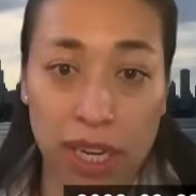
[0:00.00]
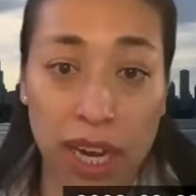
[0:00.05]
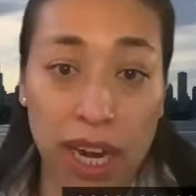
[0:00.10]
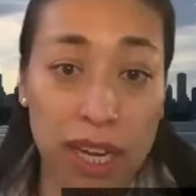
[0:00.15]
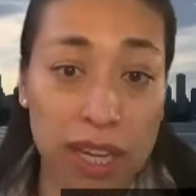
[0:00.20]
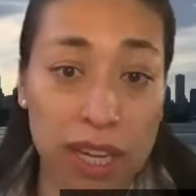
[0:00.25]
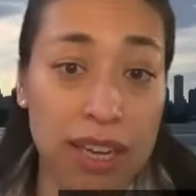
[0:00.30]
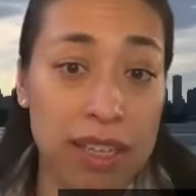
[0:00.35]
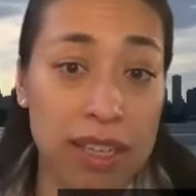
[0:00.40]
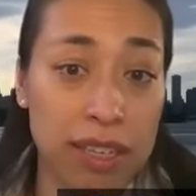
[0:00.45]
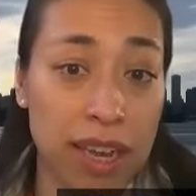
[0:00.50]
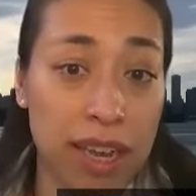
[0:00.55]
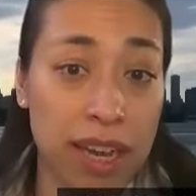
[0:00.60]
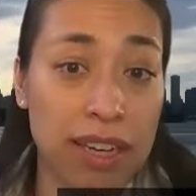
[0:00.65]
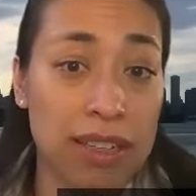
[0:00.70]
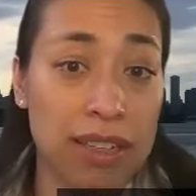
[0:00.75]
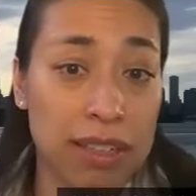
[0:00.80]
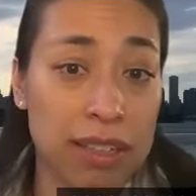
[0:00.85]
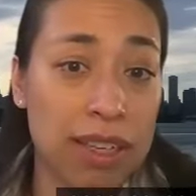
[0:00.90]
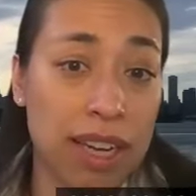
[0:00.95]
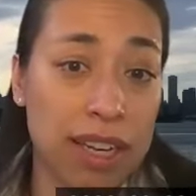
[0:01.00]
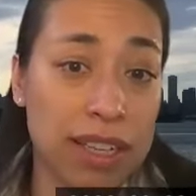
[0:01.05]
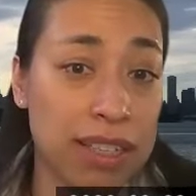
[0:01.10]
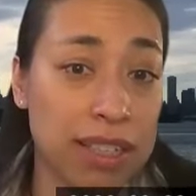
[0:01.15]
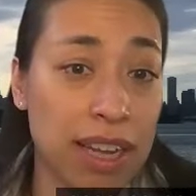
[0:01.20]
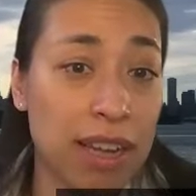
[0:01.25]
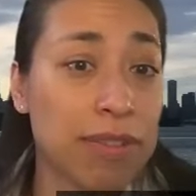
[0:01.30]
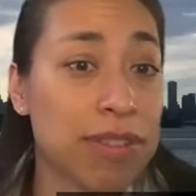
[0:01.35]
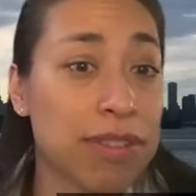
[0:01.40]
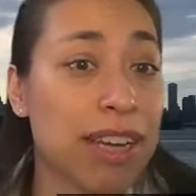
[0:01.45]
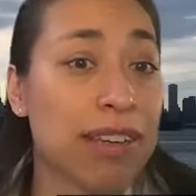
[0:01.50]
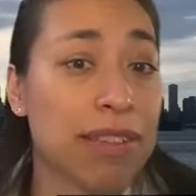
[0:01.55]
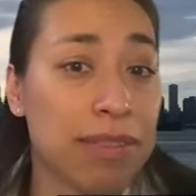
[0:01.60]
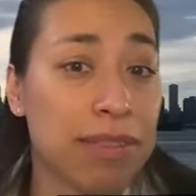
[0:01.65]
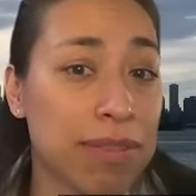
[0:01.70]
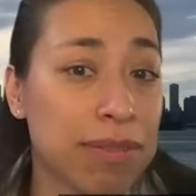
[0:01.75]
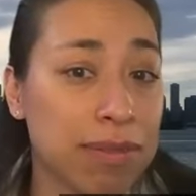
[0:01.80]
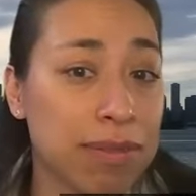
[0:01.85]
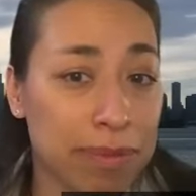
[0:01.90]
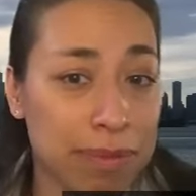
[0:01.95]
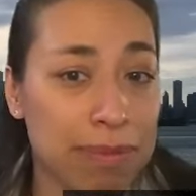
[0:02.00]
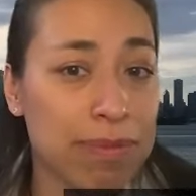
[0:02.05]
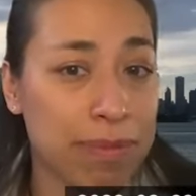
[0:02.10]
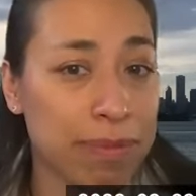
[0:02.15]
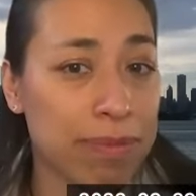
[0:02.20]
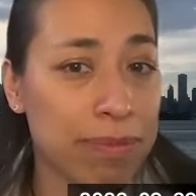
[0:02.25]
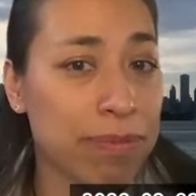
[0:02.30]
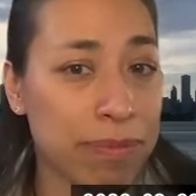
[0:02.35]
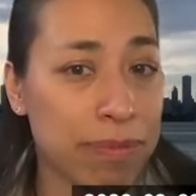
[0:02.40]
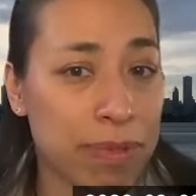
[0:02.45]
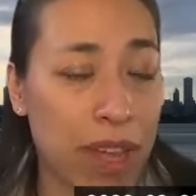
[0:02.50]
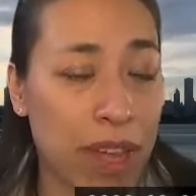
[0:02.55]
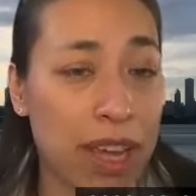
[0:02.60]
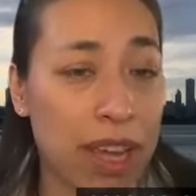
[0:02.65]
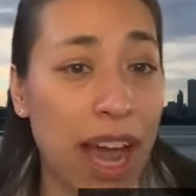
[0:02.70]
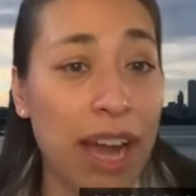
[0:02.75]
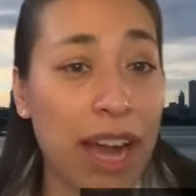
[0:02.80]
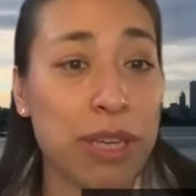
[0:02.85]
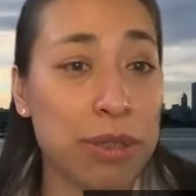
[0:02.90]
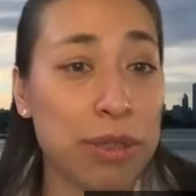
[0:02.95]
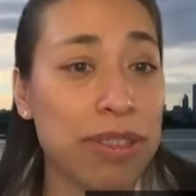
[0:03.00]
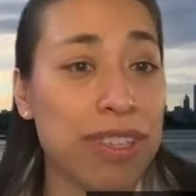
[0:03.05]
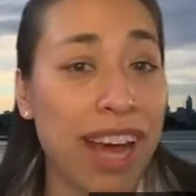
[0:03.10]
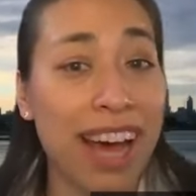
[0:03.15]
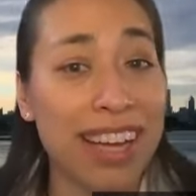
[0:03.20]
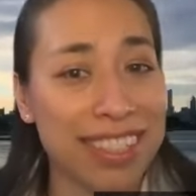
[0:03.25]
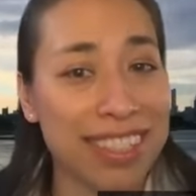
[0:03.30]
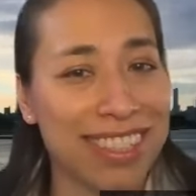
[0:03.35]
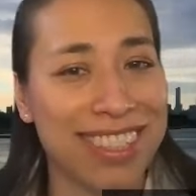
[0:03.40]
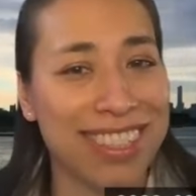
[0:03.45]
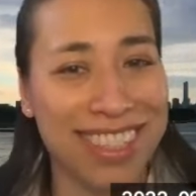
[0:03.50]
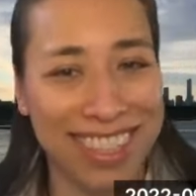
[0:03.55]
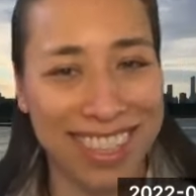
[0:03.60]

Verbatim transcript: hey, that that that sounds like like actual classes,